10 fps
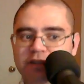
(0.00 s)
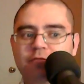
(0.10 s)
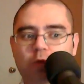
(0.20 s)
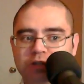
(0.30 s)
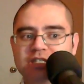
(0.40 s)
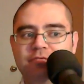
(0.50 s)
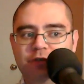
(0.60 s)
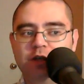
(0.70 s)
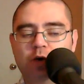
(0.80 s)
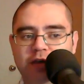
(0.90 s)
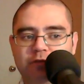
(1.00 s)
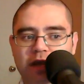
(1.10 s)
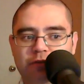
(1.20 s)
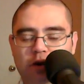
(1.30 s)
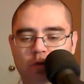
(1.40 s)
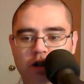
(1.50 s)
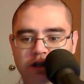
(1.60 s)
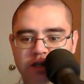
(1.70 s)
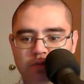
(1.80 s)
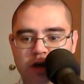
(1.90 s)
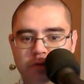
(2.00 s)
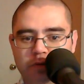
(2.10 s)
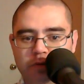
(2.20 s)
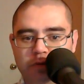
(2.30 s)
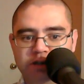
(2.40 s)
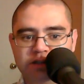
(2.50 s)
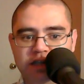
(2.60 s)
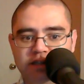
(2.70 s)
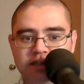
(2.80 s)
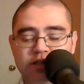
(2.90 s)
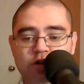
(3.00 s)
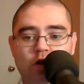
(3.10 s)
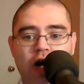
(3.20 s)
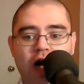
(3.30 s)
14 feet away from that front wall in his primary seat. So